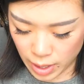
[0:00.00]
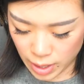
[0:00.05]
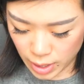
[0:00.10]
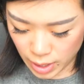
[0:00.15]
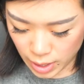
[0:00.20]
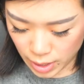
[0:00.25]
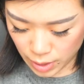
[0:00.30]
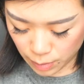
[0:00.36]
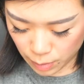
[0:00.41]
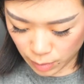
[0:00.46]

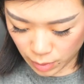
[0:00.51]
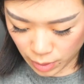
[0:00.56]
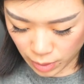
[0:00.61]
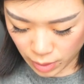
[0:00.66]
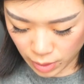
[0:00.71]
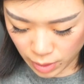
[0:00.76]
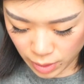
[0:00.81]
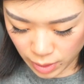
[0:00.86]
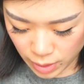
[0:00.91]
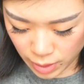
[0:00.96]
And we're
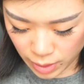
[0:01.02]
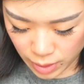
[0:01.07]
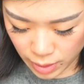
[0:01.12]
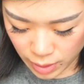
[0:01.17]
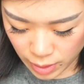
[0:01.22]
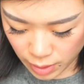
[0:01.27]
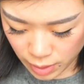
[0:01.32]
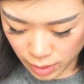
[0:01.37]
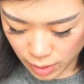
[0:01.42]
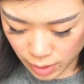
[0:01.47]

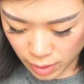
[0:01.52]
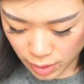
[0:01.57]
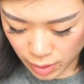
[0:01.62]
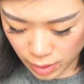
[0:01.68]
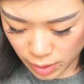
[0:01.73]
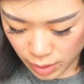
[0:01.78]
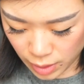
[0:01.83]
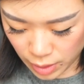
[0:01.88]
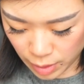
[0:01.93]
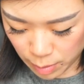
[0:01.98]
gonna
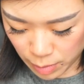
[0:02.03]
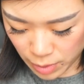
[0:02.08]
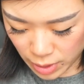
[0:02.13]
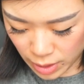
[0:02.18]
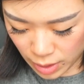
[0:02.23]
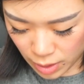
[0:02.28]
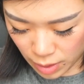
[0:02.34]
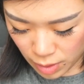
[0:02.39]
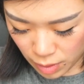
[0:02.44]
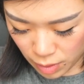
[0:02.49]
clip
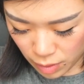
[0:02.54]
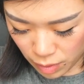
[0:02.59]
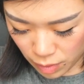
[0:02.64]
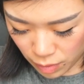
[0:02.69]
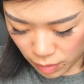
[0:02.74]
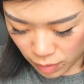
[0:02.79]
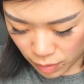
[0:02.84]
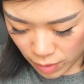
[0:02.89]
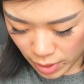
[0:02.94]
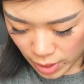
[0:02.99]
it
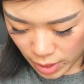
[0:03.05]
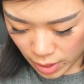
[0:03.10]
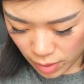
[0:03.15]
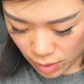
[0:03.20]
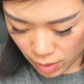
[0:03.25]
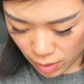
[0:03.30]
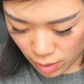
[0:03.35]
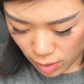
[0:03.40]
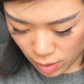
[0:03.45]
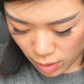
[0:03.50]
right
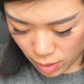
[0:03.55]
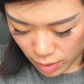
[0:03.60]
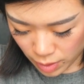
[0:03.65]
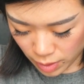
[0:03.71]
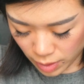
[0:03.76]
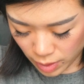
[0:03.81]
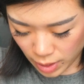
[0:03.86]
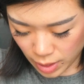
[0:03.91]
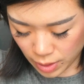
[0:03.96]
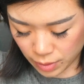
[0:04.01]

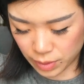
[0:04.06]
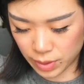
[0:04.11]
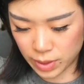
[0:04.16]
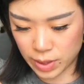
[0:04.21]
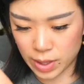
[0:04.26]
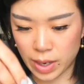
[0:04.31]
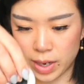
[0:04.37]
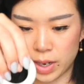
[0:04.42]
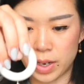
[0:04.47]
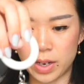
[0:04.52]
on the
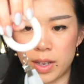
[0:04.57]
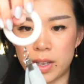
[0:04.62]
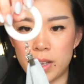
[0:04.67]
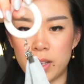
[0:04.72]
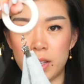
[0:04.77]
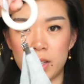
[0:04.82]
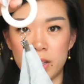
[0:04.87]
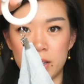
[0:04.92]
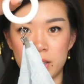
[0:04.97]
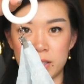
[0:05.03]
outside.
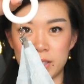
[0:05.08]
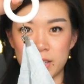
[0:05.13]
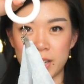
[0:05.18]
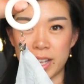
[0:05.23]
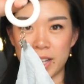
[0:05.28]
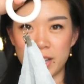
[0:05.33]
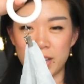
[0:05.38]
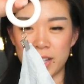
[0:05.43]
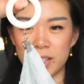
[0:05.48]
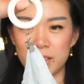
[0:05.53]

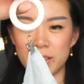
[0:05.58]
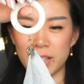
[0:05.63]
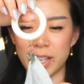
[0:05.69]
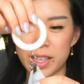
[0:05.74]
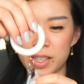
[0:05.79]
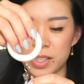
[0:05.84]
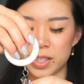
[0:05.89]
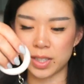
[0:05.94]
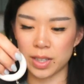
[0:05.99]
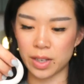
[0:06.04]
Ta-da,
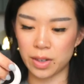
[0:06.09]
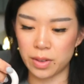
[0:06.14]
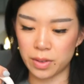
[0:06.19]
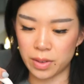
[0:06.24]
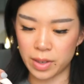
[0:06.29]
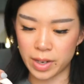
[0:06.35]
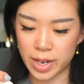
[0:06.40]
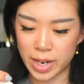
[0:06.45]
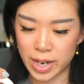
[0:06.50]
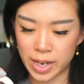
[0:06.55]
like so.
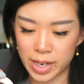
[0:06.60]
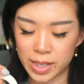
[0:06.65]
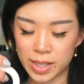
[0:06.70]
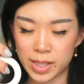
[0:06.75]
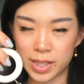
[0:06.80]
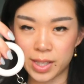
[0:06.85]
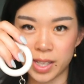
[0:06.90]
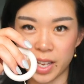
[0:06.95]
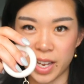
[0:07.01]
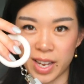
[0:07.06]

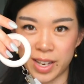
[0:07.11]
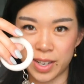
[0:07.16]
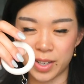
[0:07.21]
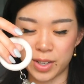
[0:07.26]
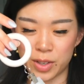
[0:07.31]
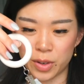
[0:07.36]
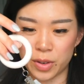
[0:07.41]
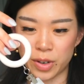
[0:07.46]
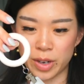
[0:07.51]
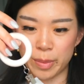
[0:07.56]
Nice
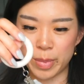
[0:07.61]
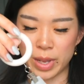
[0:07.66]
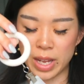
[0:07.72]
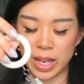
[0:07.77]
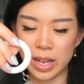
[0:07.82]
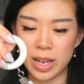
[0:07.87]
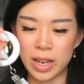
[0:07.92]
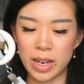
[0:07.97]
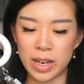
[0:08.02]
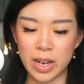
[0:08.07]
and
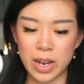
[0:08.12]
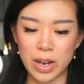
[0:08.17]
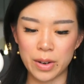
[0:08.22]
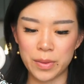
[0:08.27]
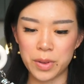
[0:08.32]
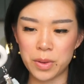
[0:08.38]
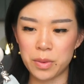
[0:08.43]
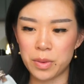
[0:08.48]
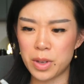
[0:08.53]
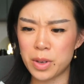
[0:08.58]
grippy. Now
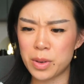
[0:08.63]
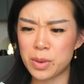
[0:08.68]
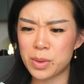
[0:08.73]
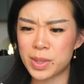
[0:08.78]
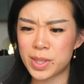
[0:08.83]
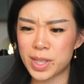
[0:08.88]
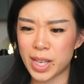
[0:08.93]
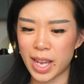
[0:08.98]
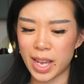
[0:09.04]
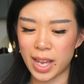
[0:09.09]
if you
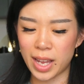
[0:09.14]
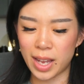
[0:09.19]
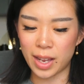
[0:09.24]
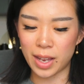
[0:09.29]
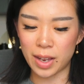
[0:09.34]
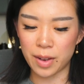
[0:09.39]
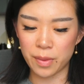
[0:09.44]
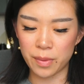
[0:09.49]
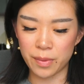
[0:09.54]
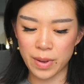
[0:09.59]
use
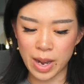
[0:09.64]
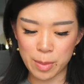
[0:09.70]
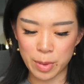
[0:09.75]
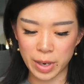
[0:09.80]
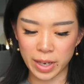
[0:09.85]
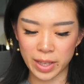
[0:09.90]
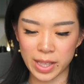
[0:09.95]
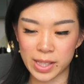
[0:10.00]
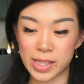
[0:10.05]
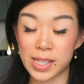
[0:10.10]
a
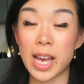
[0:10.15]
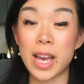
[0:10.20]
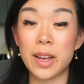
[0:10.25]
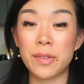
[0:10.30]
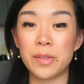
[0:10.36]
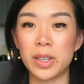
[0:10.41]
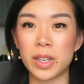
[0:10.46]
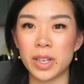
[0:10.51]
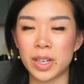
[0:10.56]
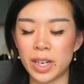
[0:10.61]
fabric that's
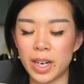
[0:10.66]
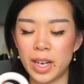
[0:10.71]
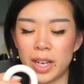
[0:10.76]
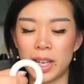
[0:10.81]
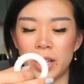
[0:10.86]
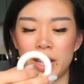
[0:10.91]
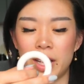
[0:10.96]
heavier